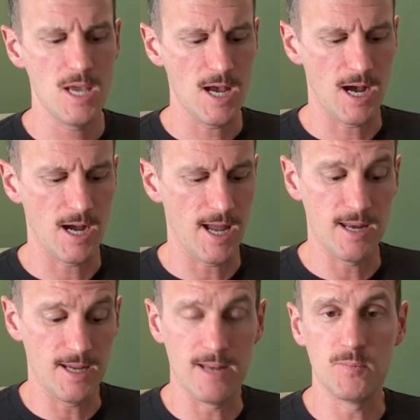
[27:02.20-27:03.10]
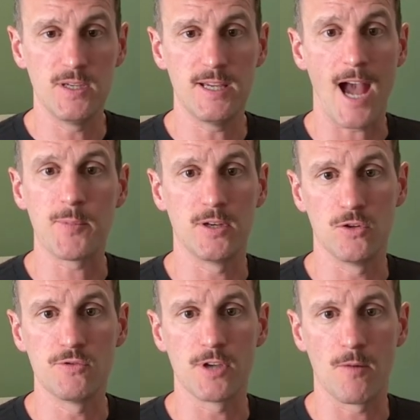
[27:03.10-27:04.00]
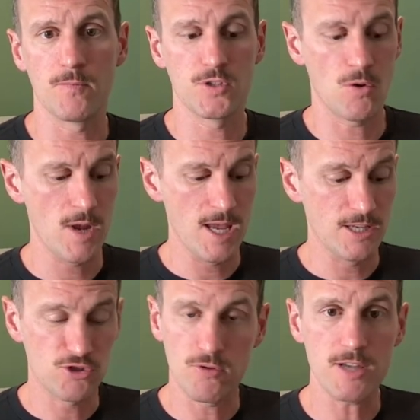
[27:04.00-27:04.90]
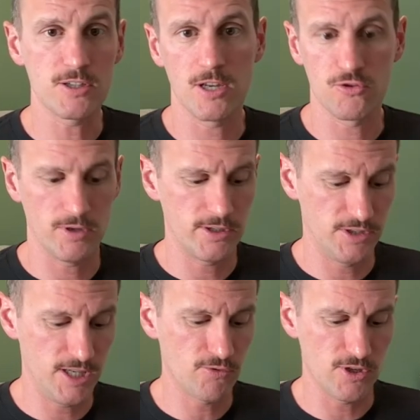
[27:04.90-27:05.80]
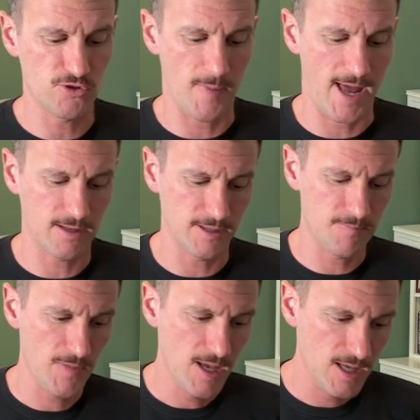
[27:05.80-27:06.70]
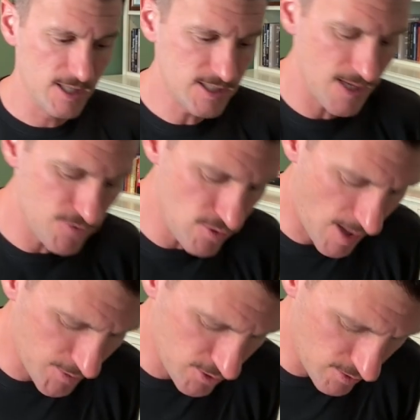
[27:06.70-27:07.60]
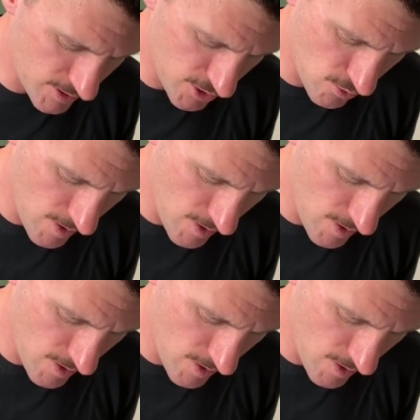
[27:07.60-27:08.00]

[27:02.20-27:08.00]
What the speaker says: and be happy to do so. So stress is going to decrease dramatically. This gives you the opportunity to